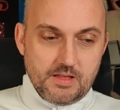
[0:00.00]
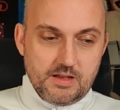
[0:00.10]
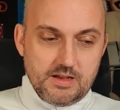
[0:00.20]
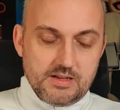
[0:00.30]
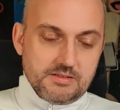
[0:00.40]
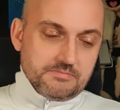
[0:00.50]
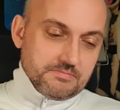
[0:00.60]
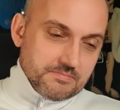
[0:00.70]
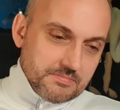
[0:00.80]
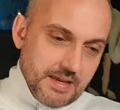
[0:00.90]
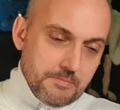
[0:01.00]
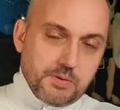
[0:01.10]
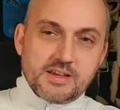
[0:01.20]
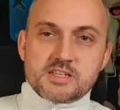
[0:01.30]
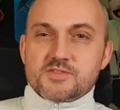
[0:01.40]
um, in
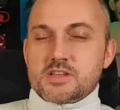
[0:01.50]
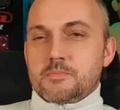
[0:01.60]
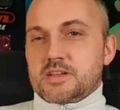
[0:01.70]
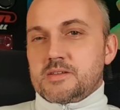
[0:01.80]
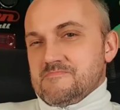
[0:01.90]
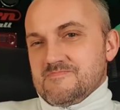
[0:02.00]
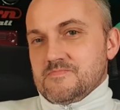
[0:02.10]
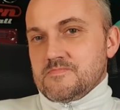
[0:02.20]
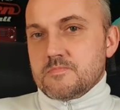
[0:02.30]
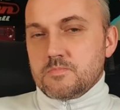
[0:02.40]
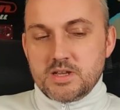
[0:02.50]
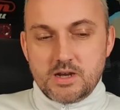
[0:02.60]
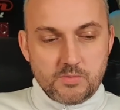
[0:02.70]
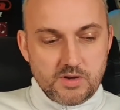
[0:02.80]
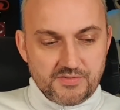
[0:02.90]
place of somebody you
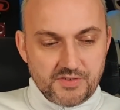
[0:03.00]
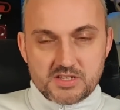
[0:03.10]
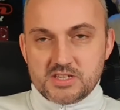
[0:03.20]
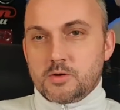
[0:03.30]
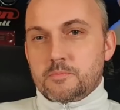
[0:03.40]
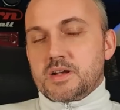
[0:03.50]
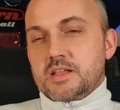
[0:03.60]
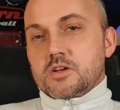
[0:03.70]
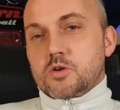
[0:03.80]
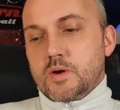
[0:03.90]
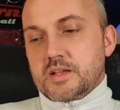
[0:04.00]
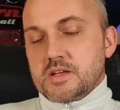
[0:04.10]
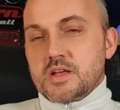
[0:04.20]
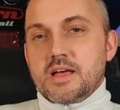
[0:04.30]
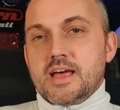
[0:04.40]
know, worth thirty odd million quid.
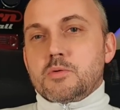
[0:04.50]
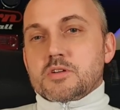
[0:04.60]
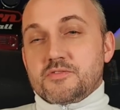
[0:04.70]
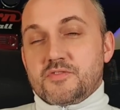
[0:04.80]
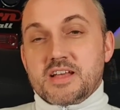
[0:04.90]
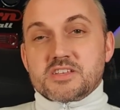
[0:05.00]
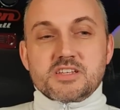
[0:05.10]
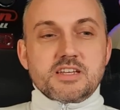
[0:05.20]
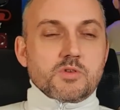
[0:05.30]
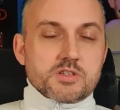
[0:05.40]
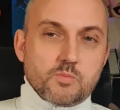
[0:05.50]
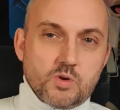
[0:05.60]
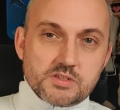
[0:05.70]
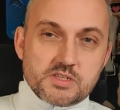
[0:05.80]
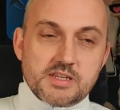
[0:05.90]
He wasn't fancied, he wasn't
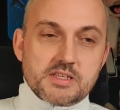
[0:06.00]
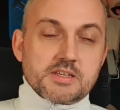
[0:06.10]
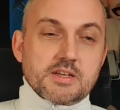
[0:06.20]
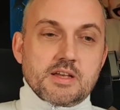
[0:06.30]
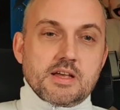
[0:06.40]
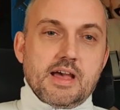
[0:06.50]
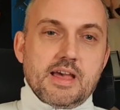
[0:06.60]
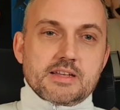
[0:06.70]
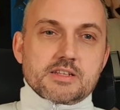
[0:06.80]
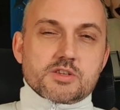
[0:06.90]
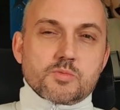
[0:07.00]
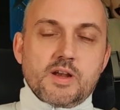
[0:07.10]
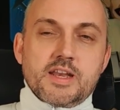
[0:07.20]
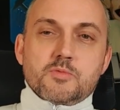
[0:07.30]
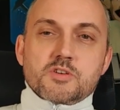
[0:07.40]
wanted. And
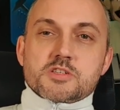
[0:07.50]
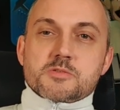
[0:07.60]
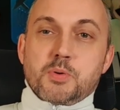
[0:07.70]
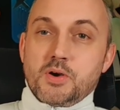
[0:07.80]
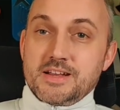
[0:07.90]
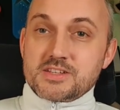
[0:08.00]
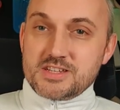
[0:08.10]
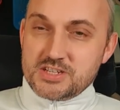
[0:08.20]
when he was put into the